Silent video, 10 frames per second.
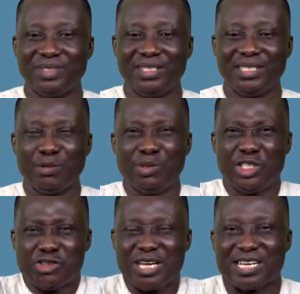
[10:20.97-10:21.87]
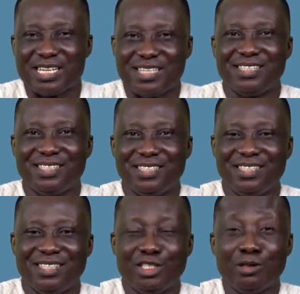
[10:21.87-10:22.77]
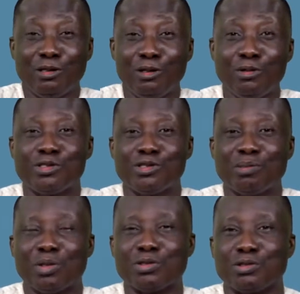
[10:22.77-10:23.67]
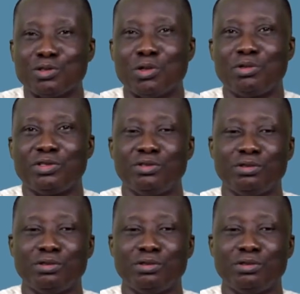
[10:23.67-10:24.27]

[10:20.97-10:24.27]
They will shrink. You lose your muscle tone,